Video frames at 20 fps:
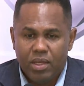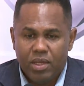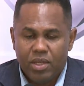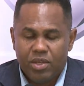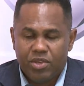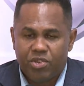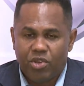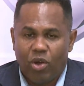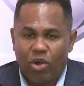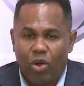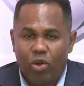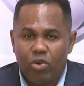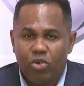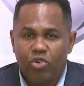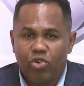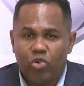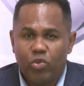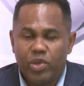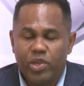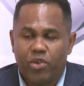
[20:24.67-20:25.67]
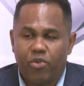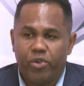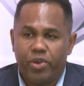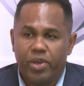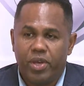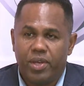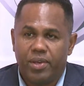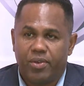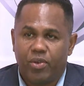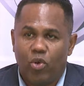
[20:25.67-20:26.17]
So how do we
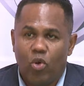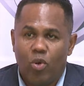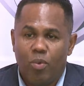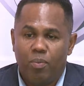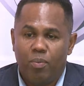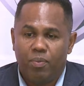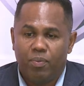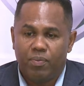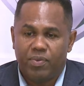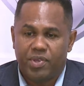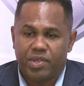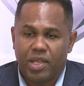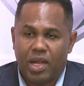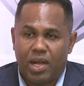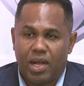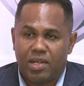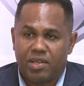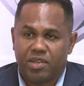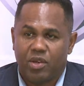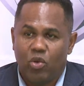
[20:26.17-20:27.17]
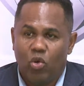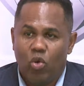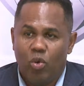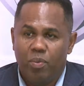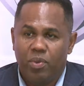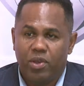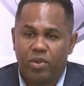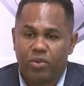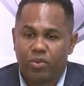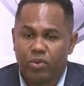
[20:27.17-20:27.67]
create home stars and home
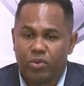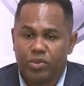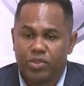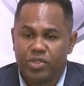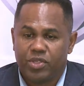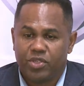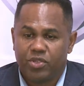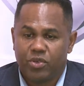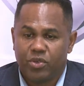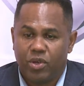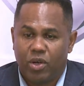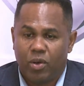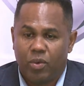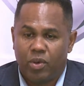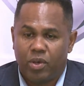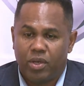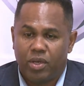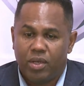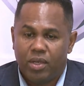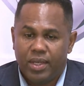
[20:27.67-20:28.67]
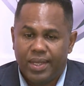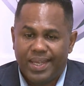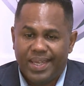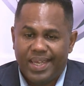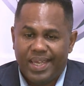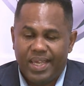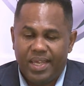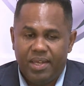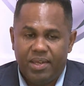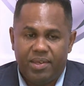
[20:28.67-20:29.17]
heroes? So our
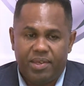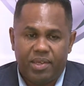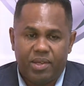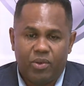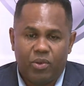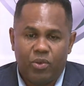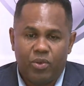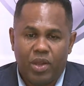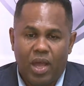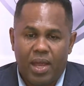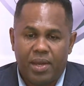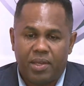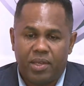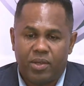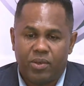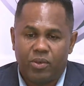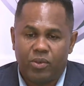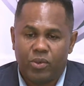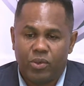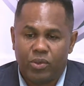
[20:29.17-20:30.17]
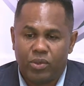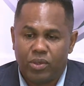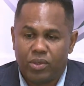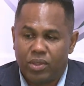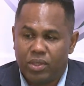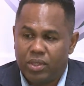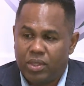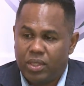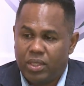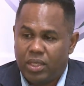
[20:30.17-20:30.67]
8-year-old,
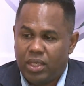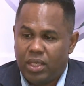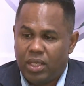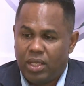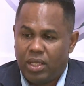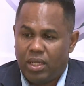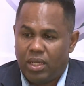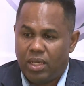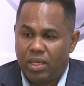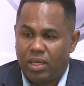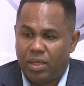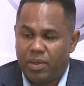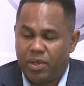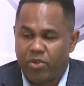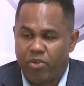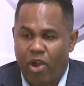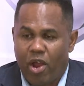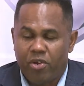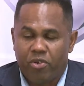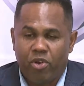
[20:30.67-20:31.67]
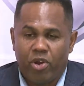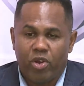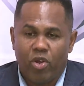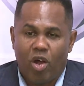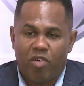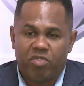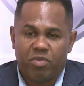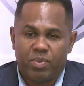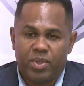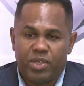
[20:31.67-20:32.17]
9-year-old in Grand Roy
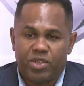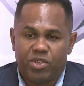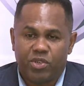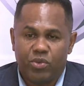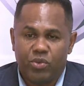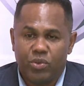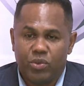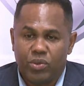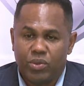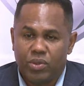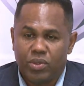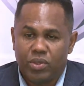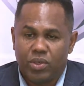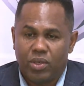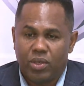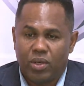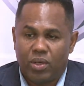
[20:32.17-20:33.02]
Government School